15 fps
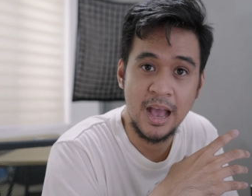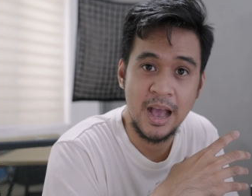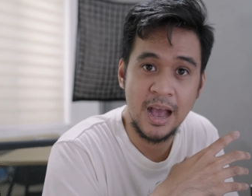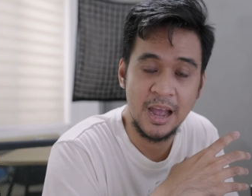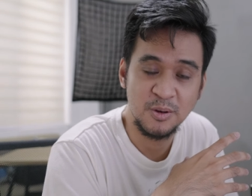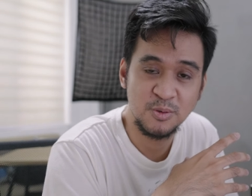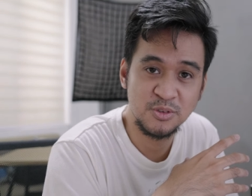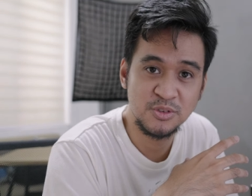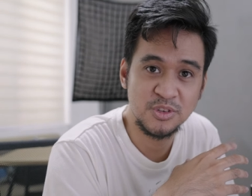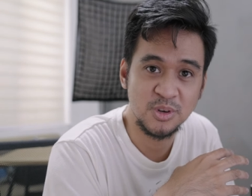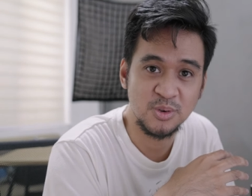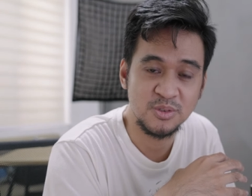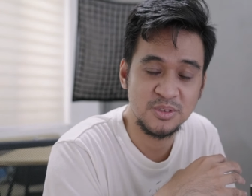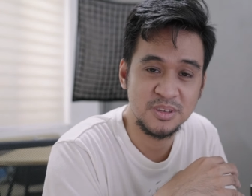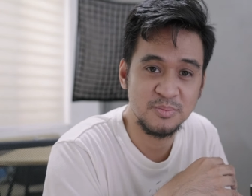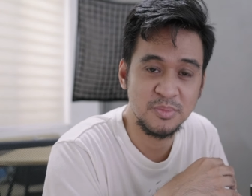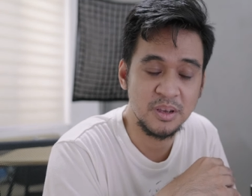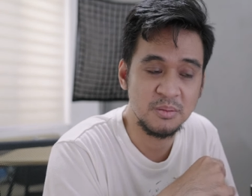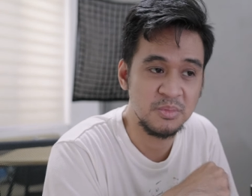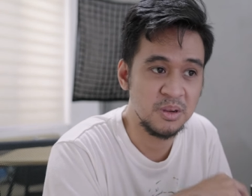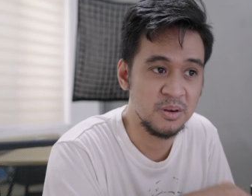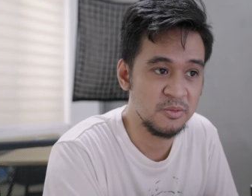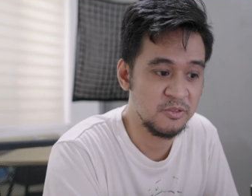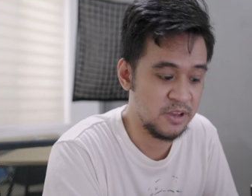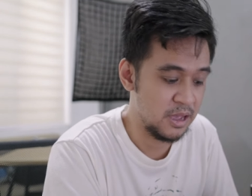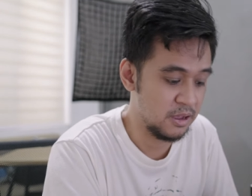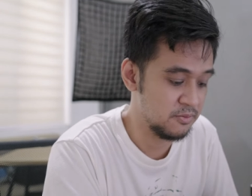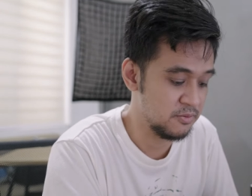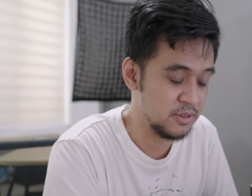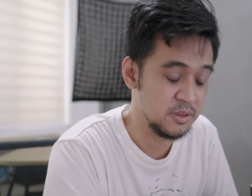I was chosen by
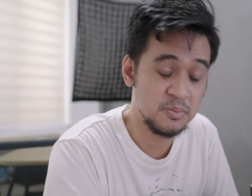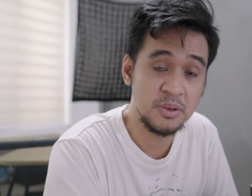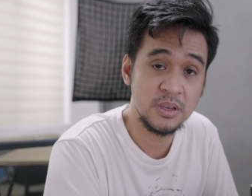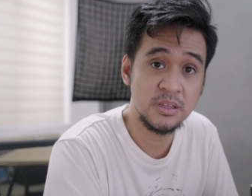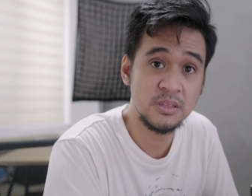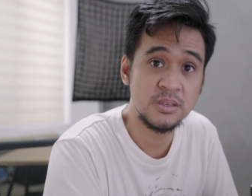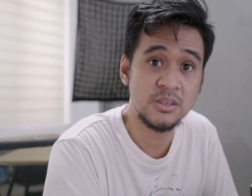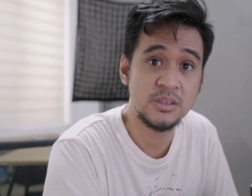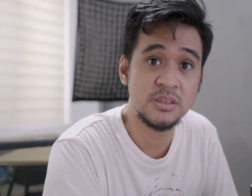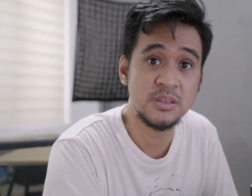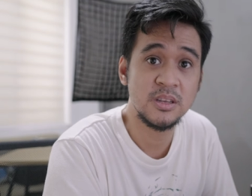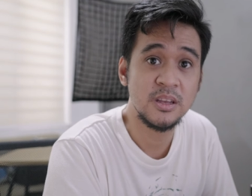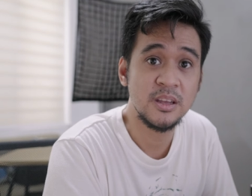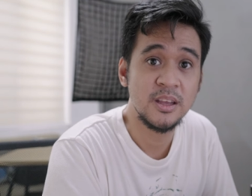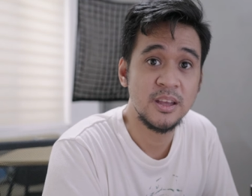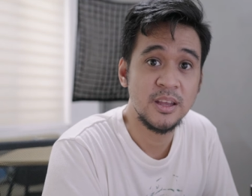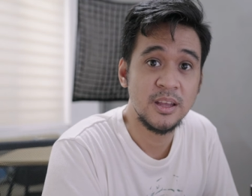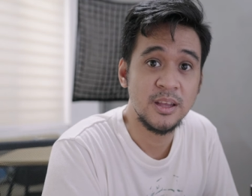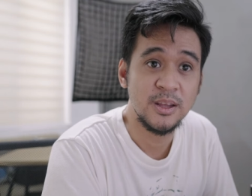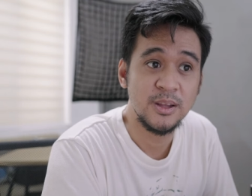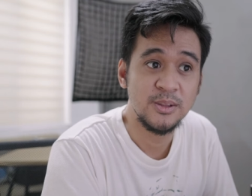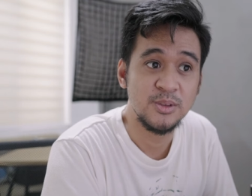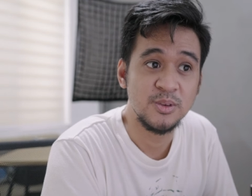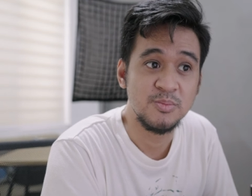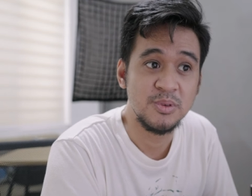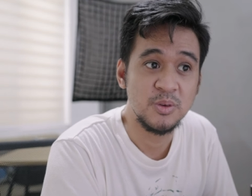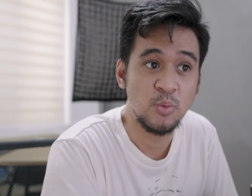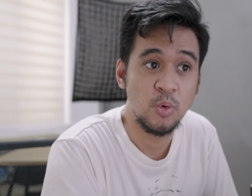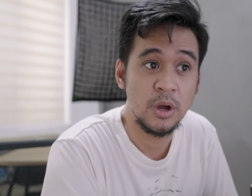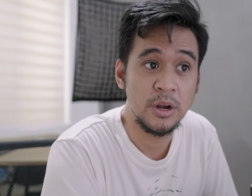Mirfak Philippines to be
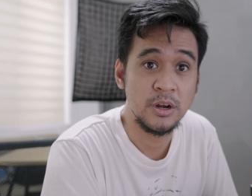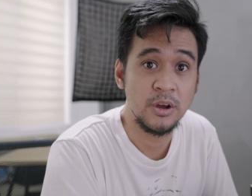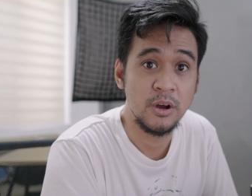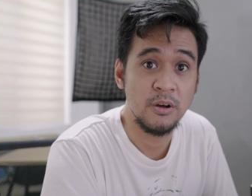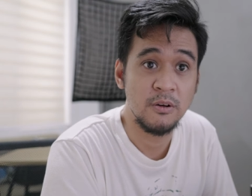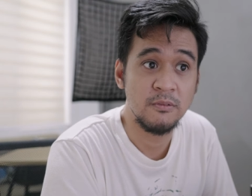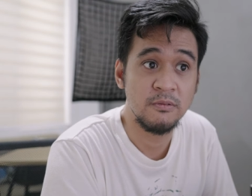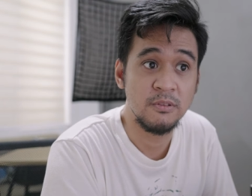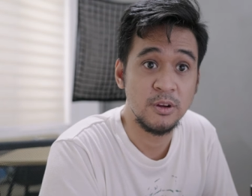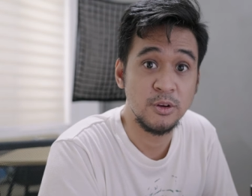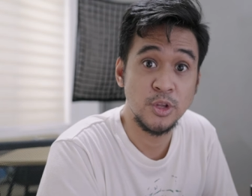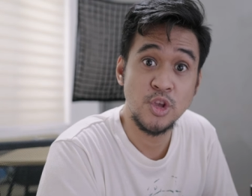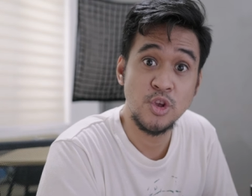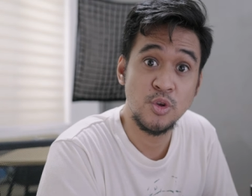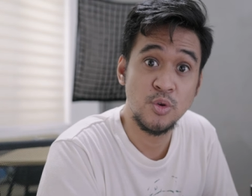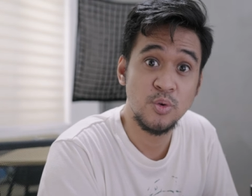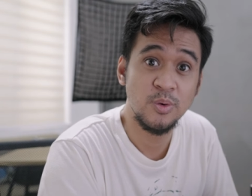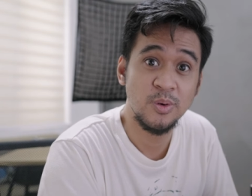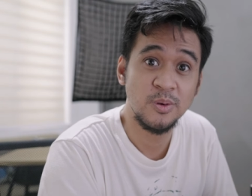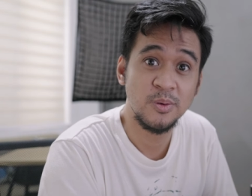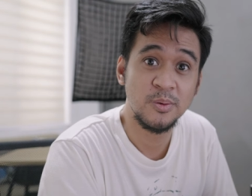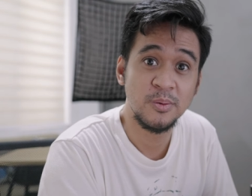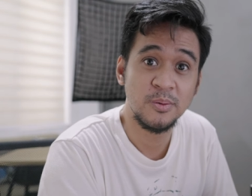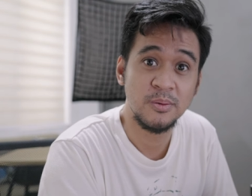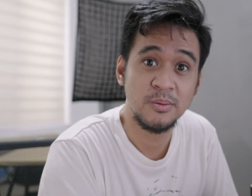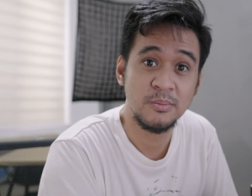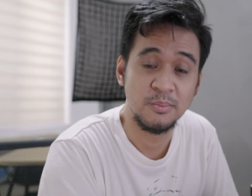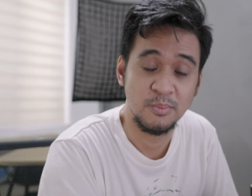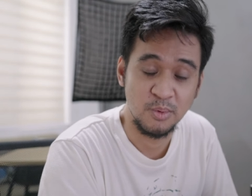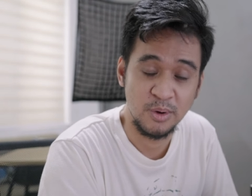one of their new
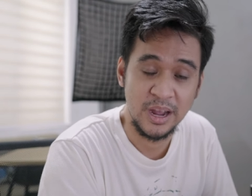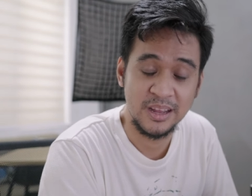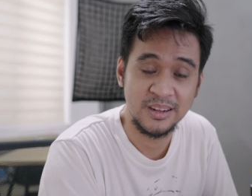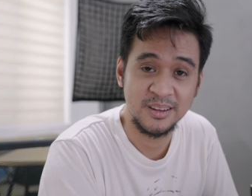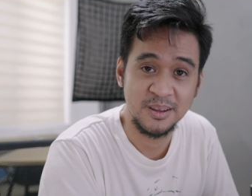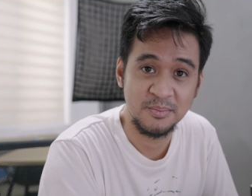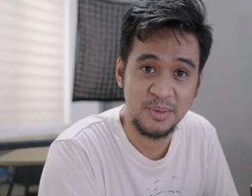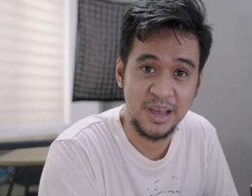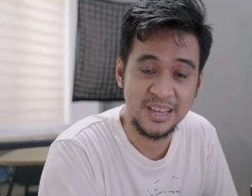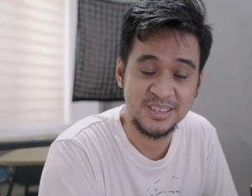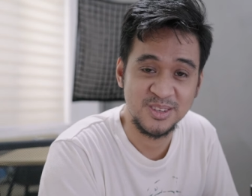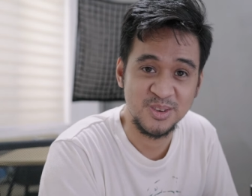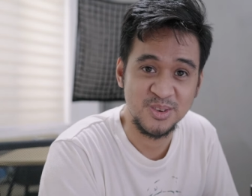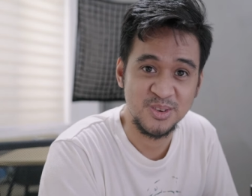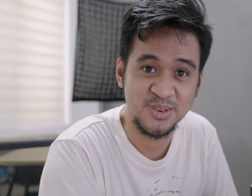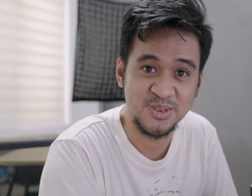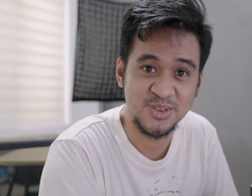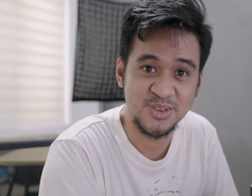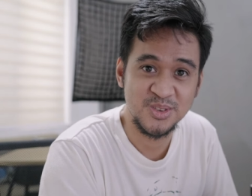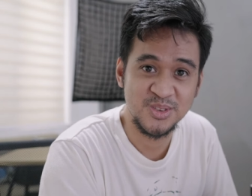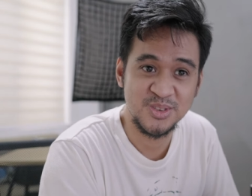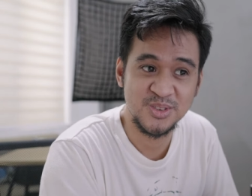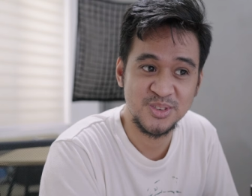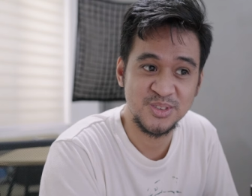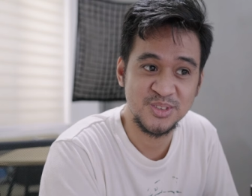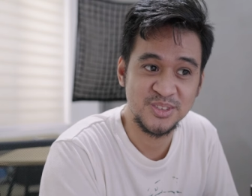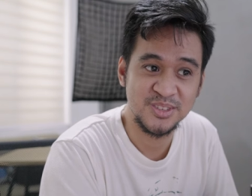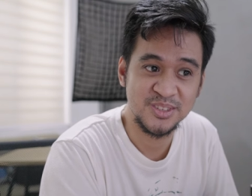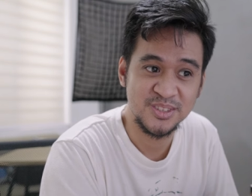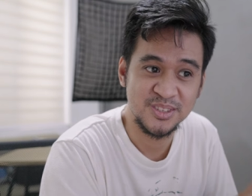brand ambassadors
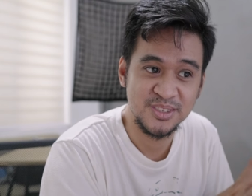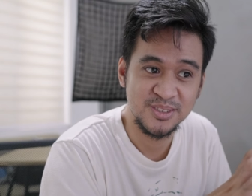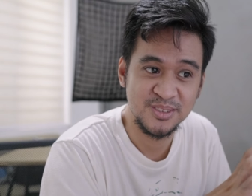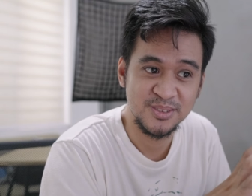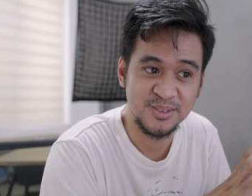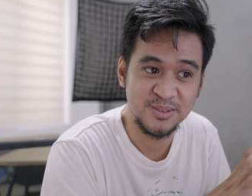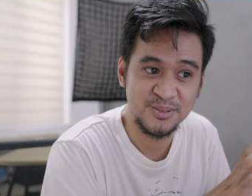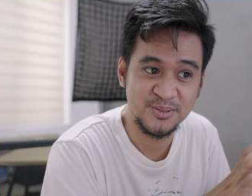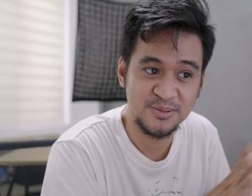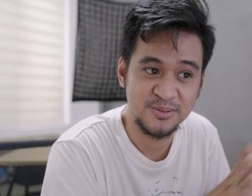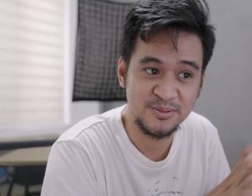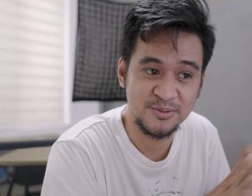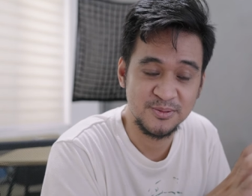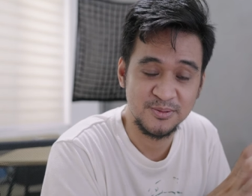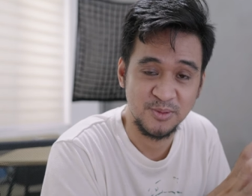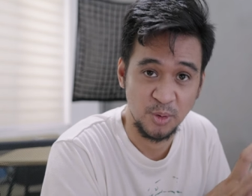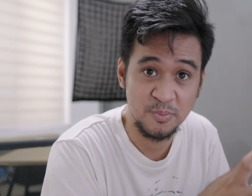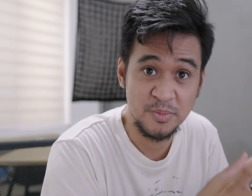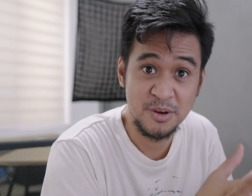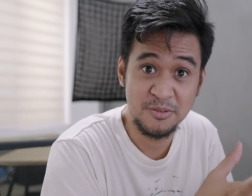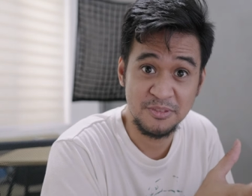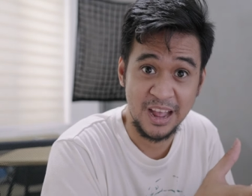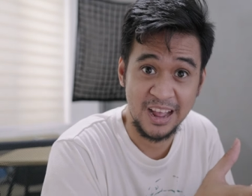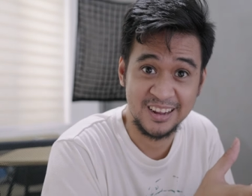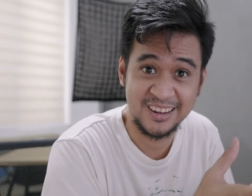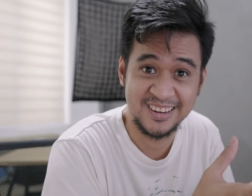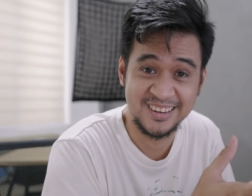for Mirfak.